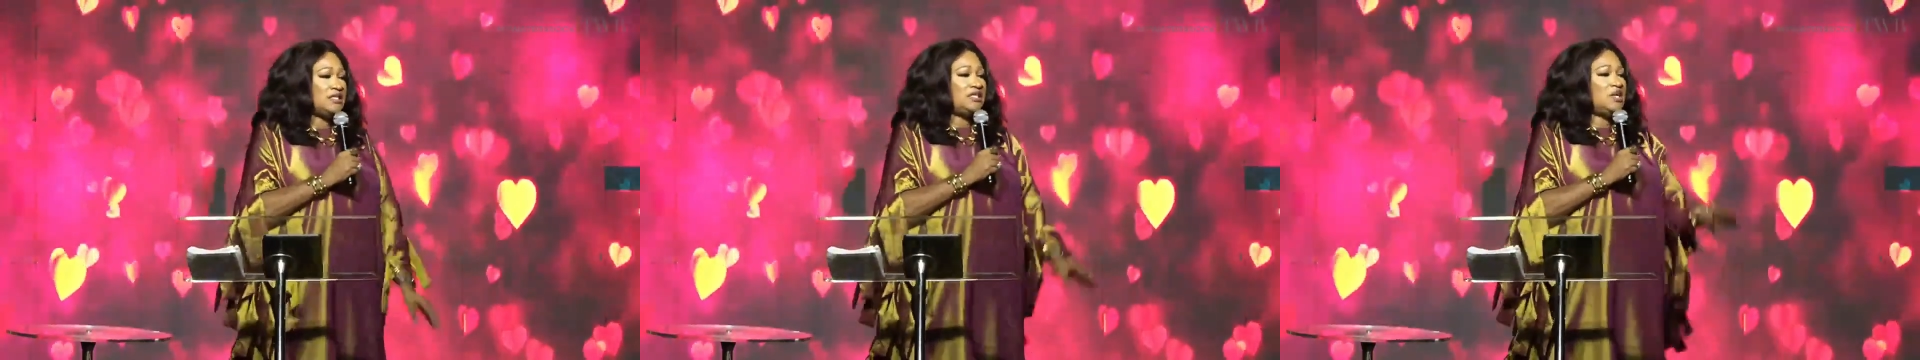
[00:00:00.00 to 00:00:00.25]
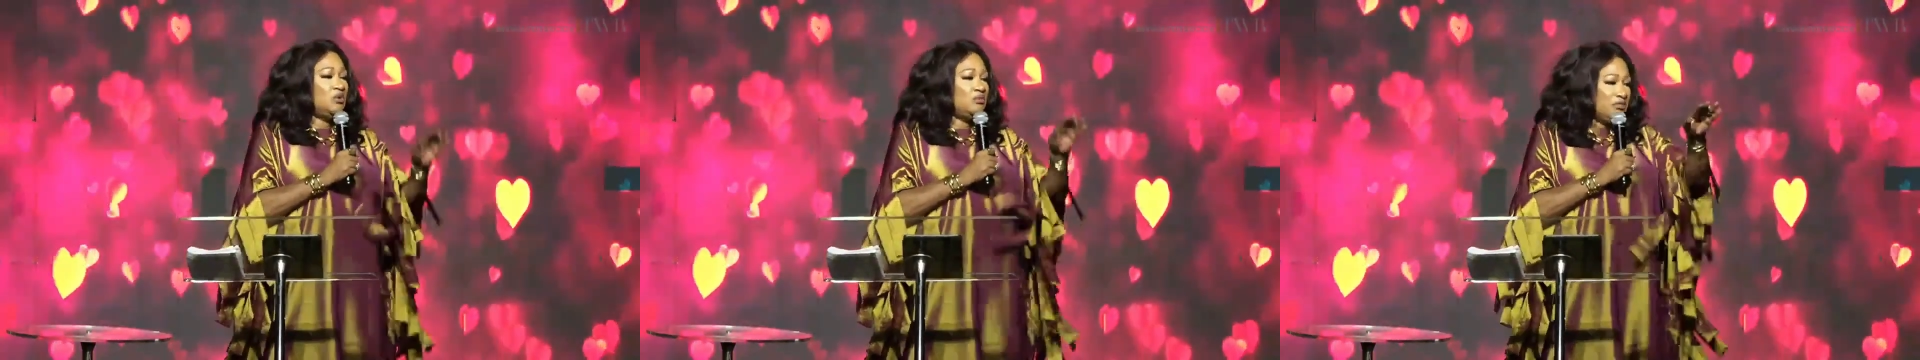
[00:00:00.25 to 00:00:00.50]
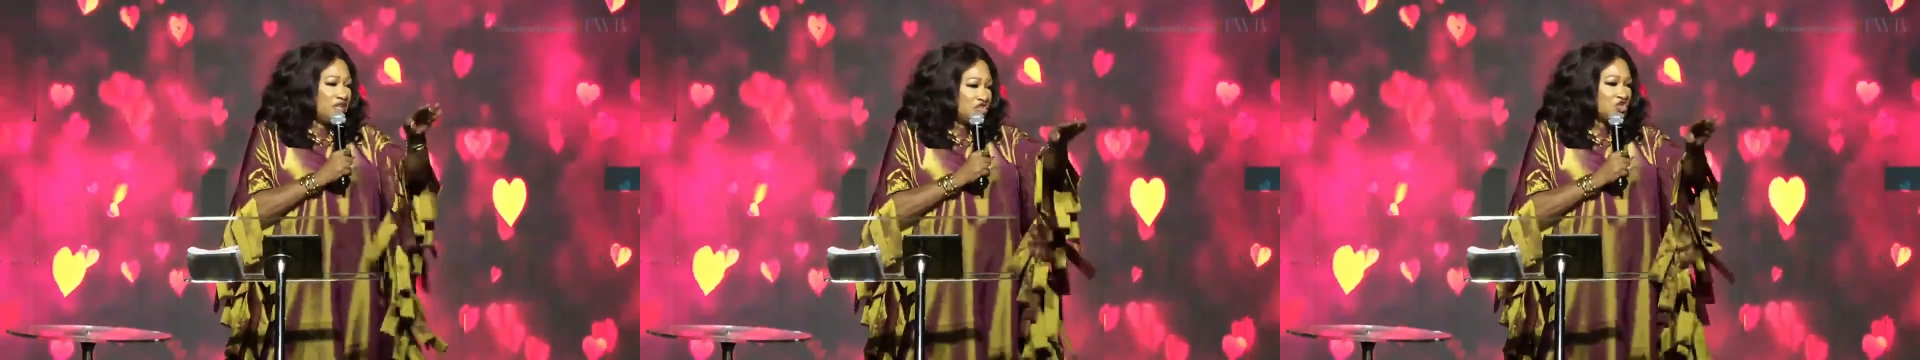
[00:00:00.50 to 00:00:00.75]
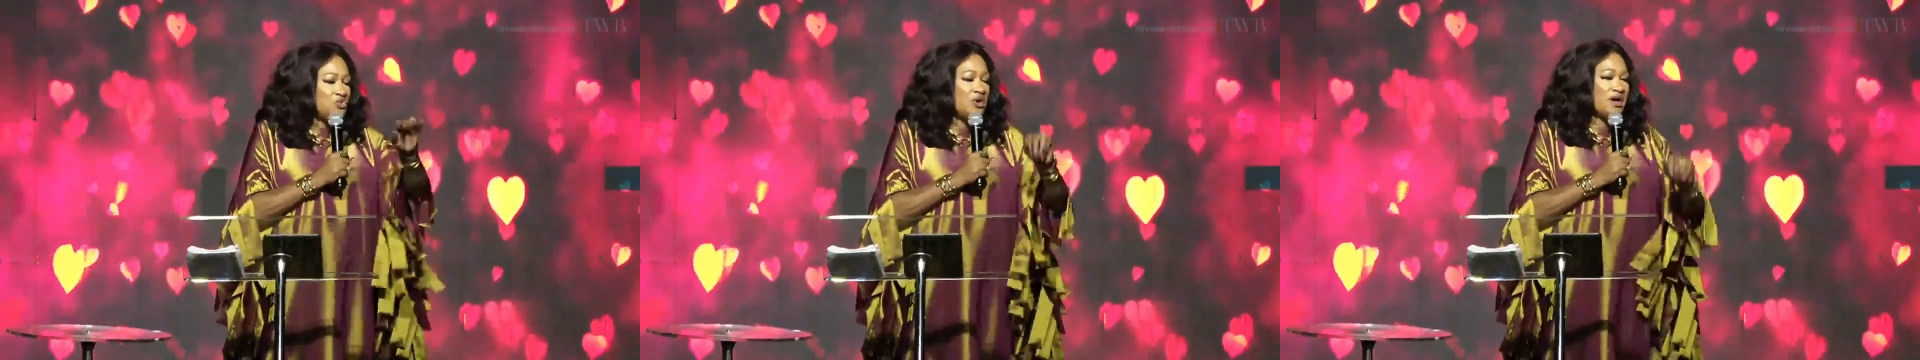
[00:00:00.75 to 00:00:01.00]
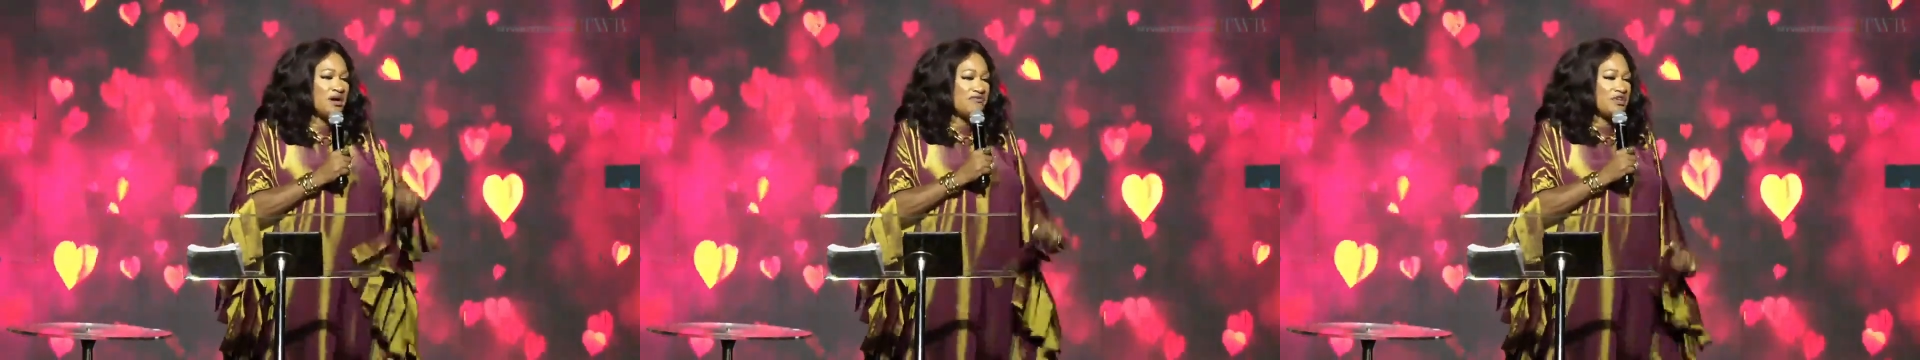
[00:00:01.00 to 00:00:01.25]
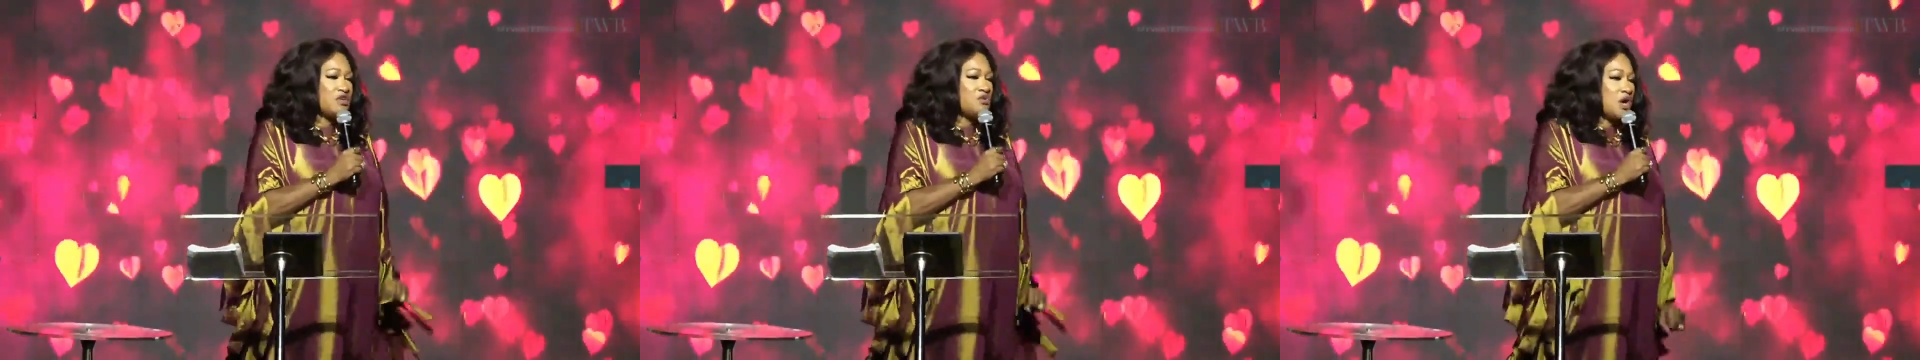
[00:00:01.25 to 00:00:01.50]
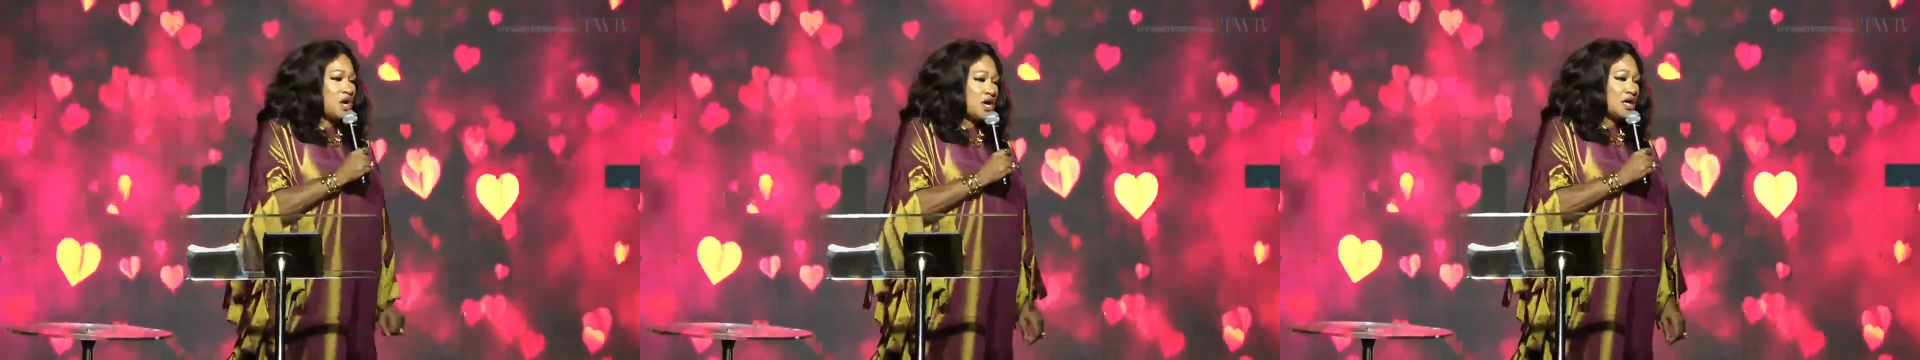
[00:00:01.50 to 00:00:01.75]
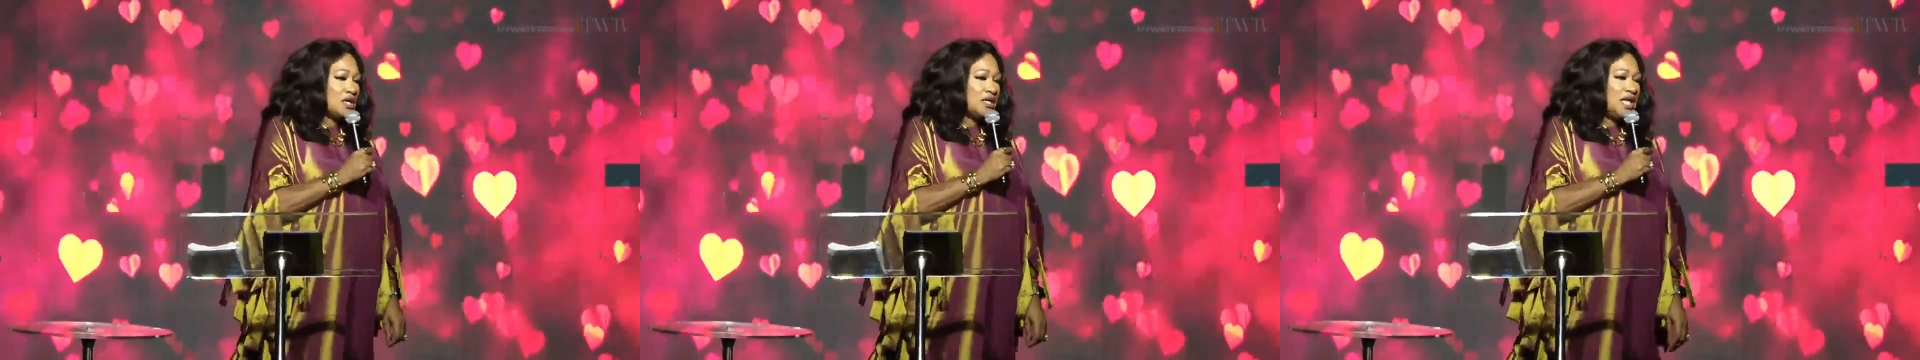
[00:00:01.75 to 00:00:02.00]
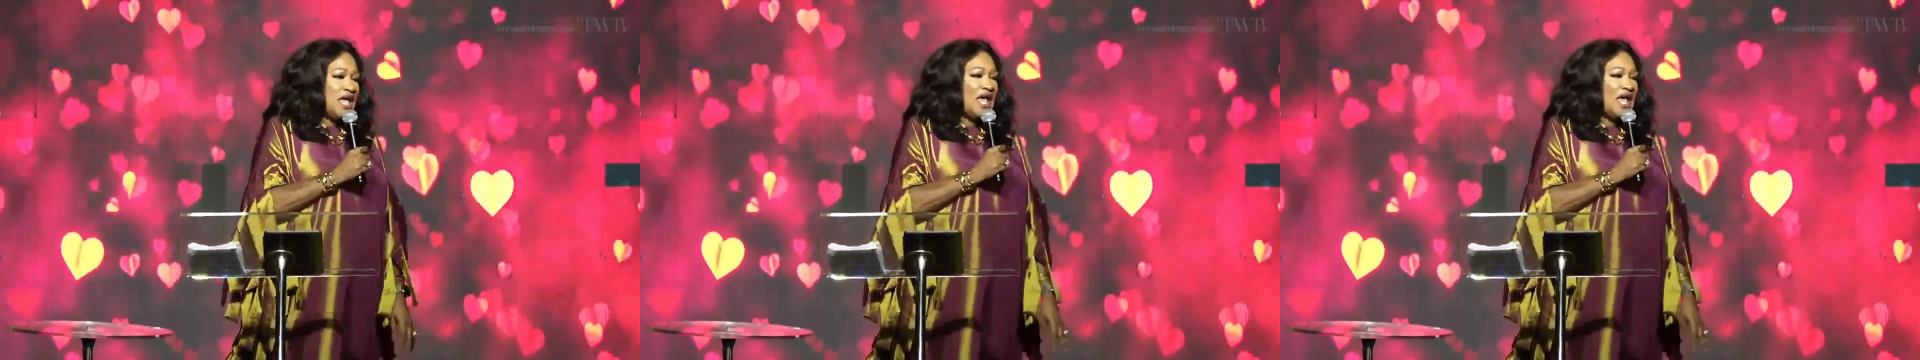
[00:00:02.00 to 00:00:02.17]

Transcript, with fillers: that he will meet you wherever you are,